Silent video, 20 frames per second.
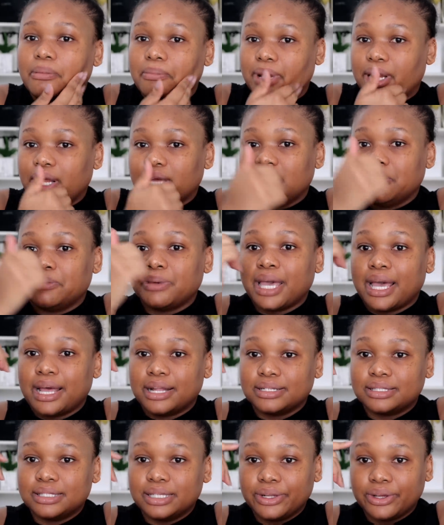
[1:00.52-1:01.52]
but I keep
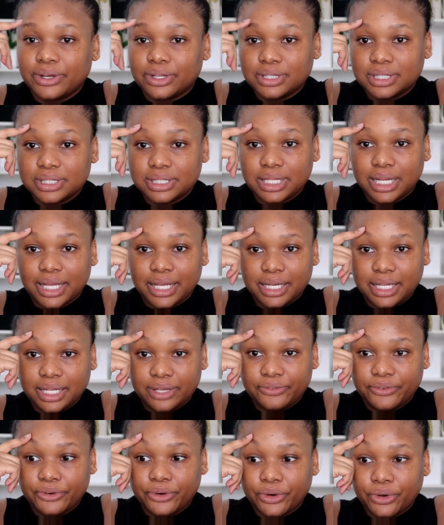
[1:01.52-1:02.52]
cancelling on this
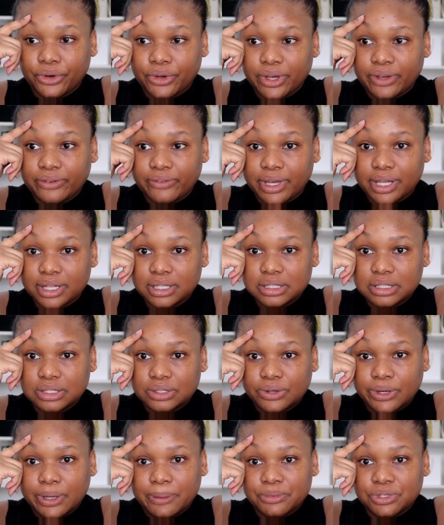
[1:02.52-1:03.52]
lady for her event
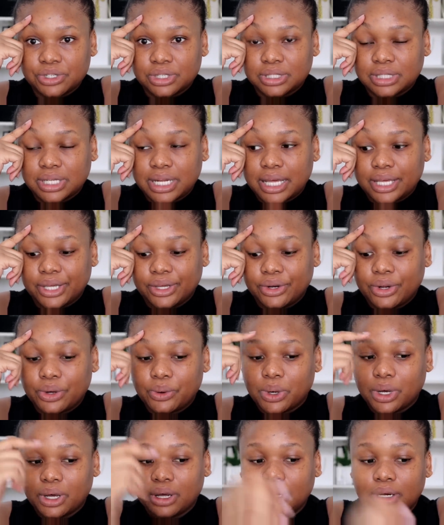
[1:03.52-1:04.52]
so I'm just like you know
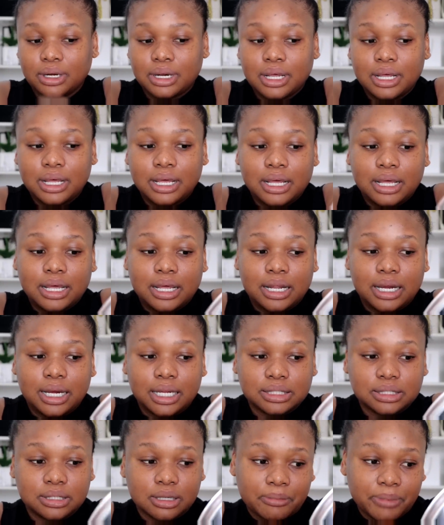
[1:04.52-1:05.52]
what
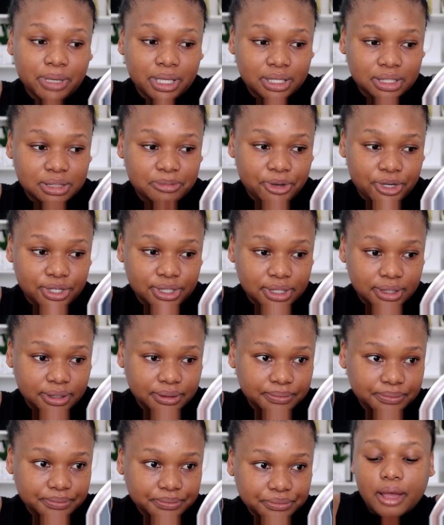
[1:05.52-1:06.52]
let's not be this
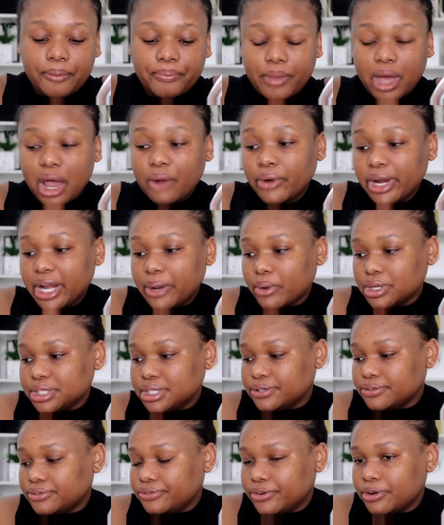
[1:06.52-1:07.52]
person I really
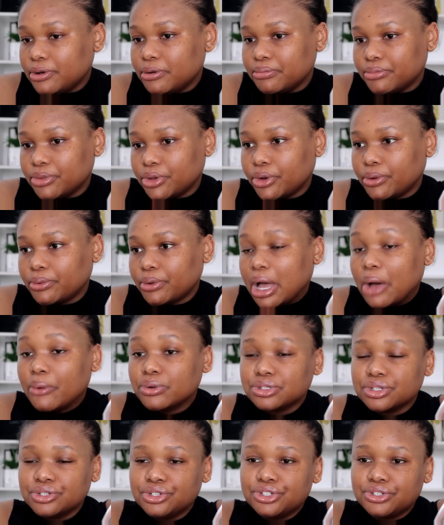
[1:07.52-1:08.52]
wanted to film though I
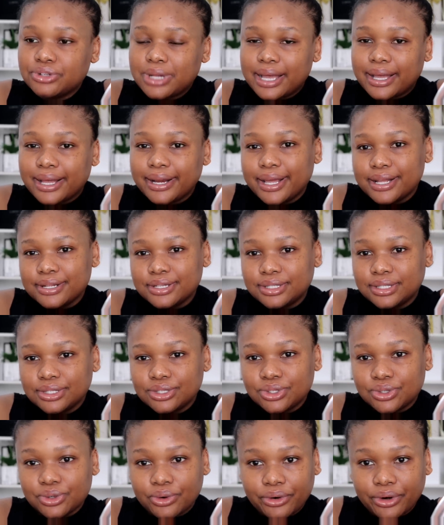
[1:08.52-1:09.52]
was going to do like an insta
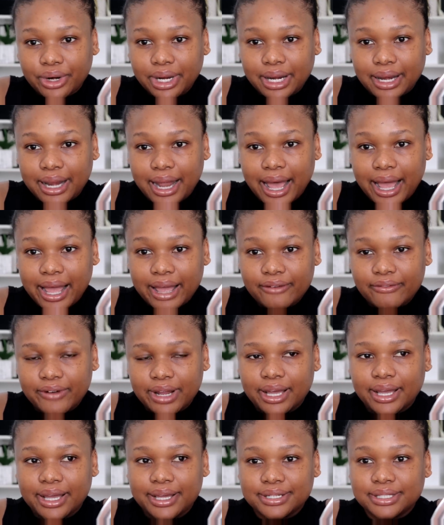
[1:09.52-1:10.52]
story live
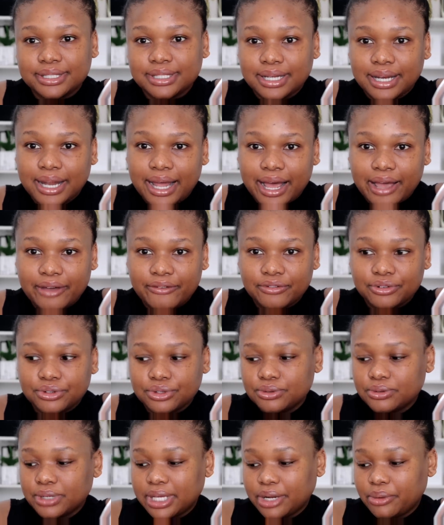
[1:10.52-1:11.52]
like an insta
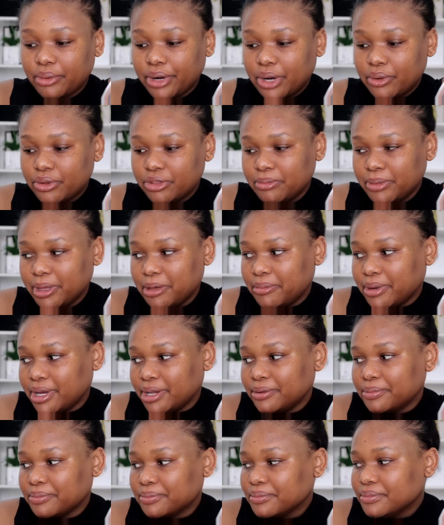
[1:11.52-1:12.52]
live get ready with me but
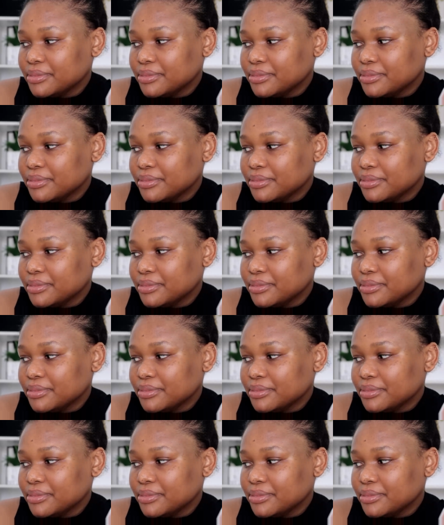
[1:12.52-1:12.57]
I